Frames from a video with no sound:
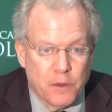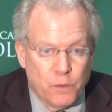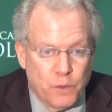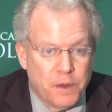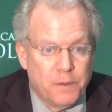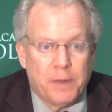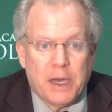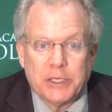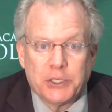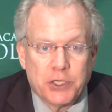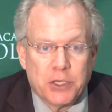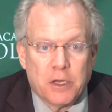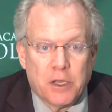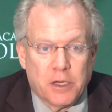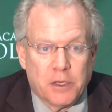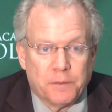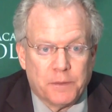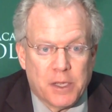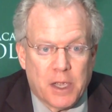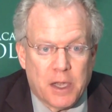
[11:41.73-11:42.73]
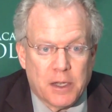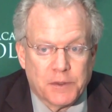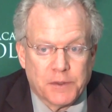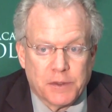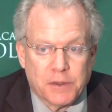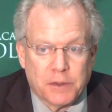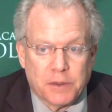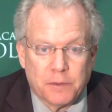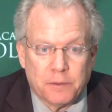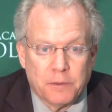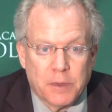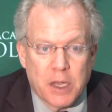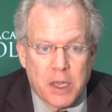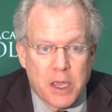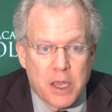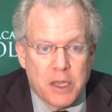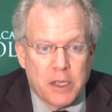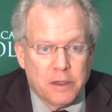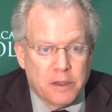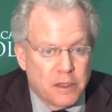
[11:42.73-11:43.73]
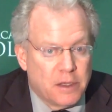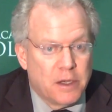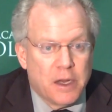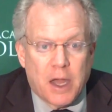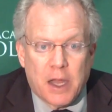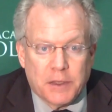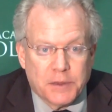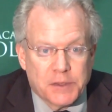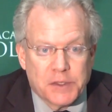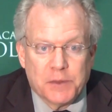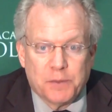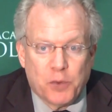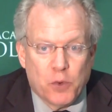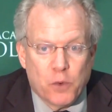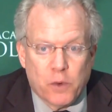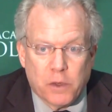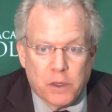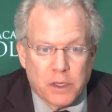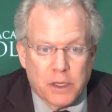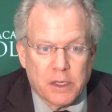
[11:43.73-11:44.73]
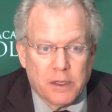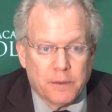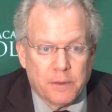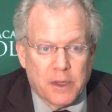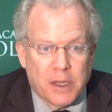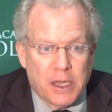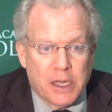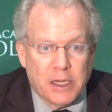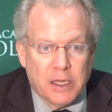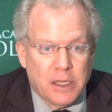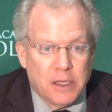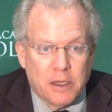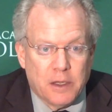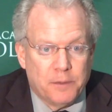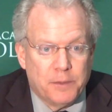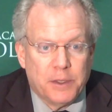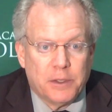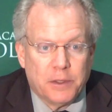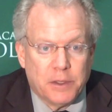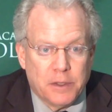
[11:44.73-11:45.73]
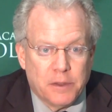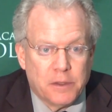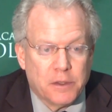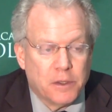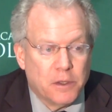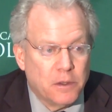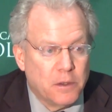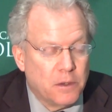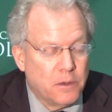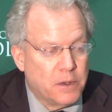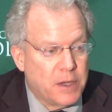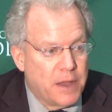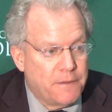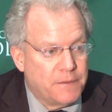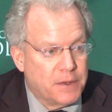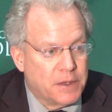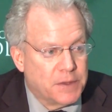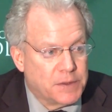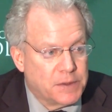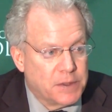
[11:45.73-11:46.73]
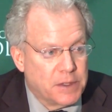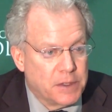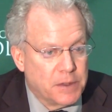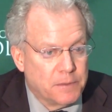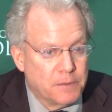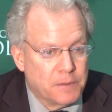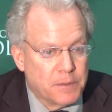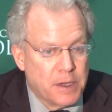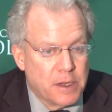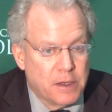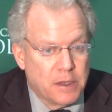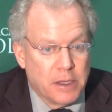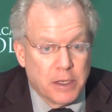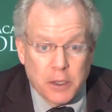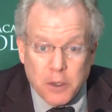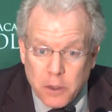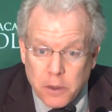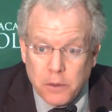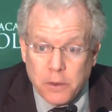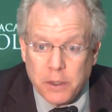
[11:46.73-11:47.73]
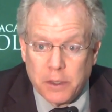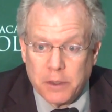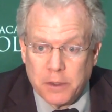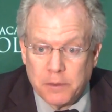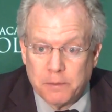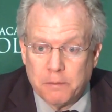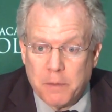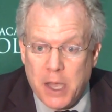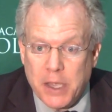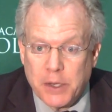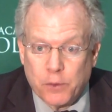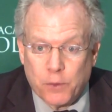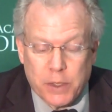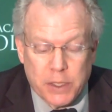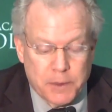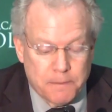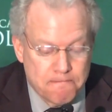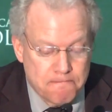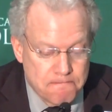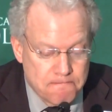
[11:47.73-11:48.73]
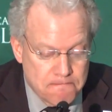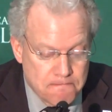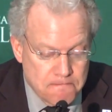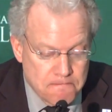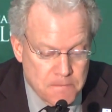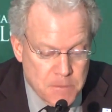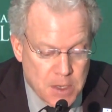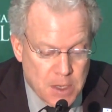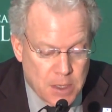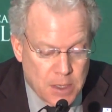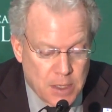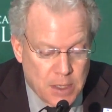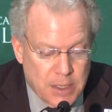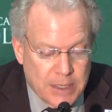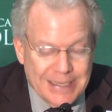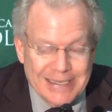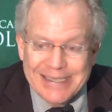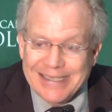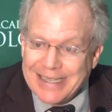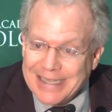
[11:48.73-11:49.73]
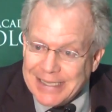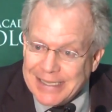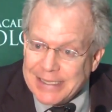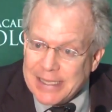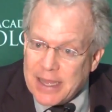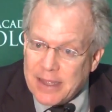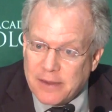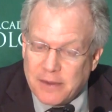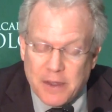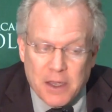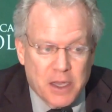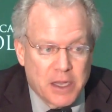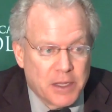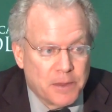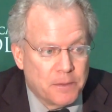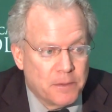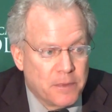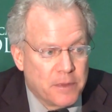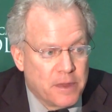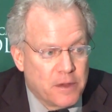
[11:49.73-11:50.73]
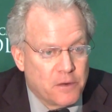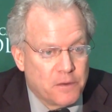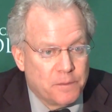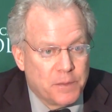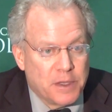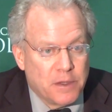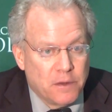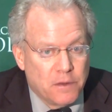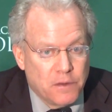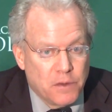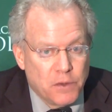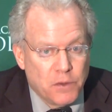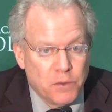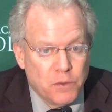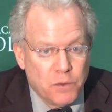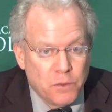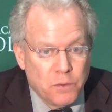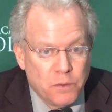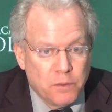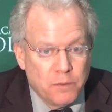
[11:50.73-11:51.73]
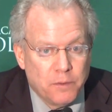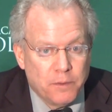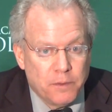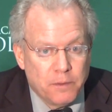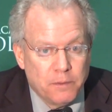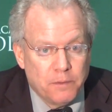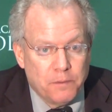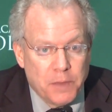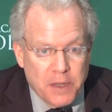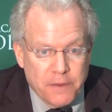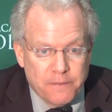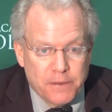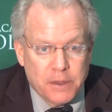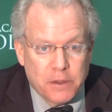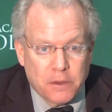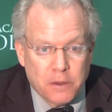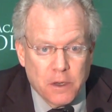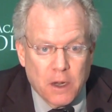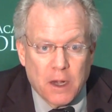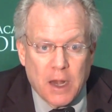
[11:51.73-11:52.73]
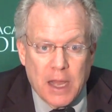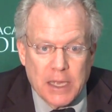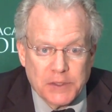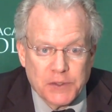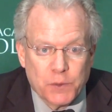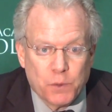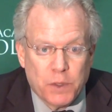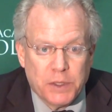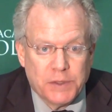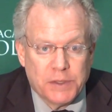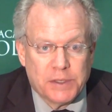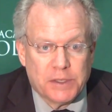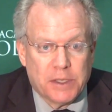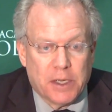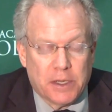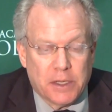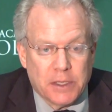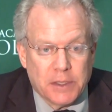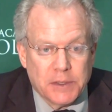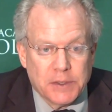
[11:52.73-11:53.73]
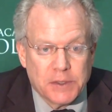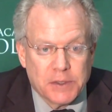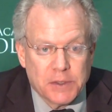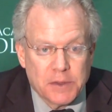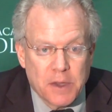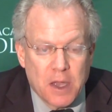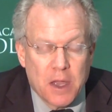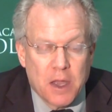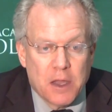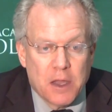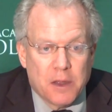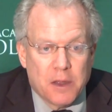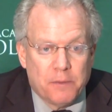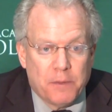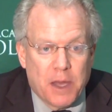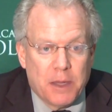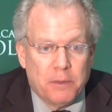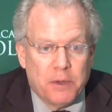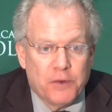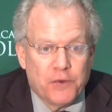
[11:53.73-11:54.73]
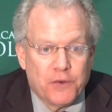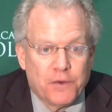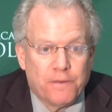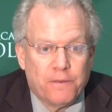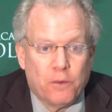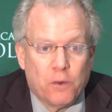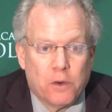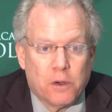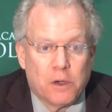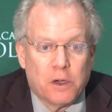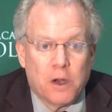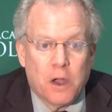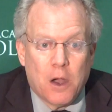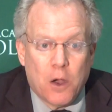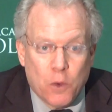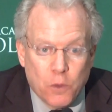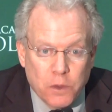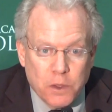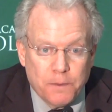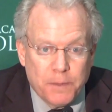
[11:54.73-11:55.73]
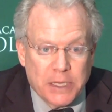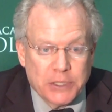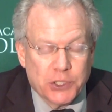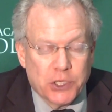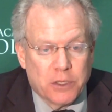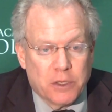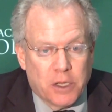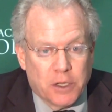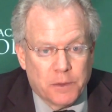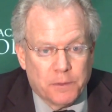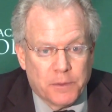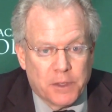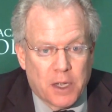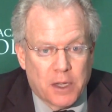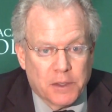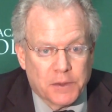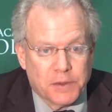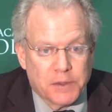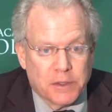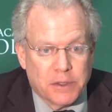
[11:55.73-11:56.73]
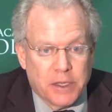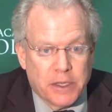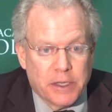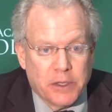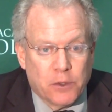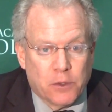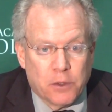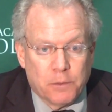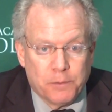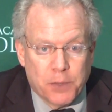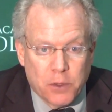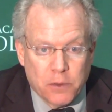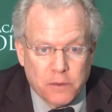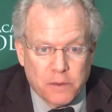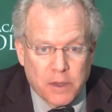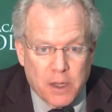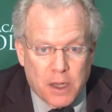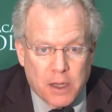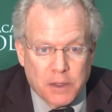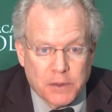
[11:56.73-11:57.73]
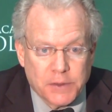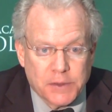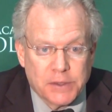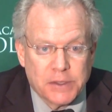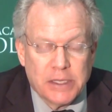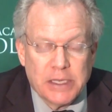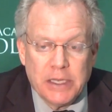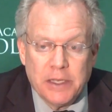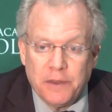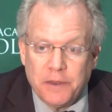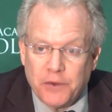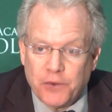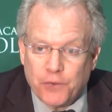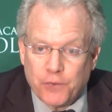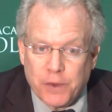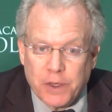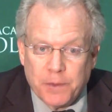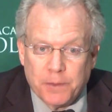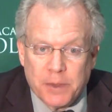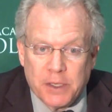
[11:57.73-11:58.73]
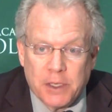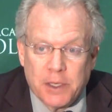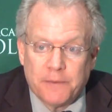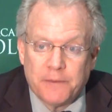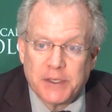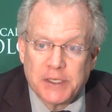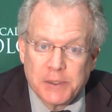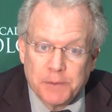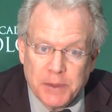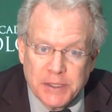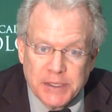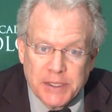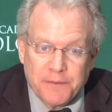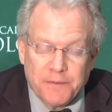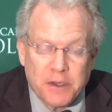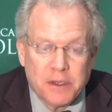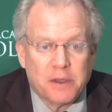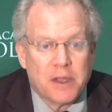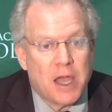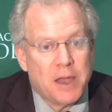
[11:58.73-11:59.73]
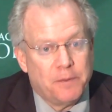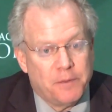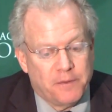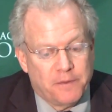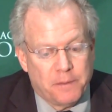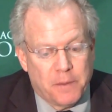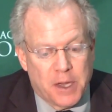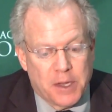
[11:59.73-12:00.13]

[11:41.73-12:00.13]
with botulinum toxin did not support any ability to conclude efficacy, including migraine. Since that time, there have been 2 pivotal Class 1 studies published for onabotulinum toxin A, or Botox, in the treatment of a specific type of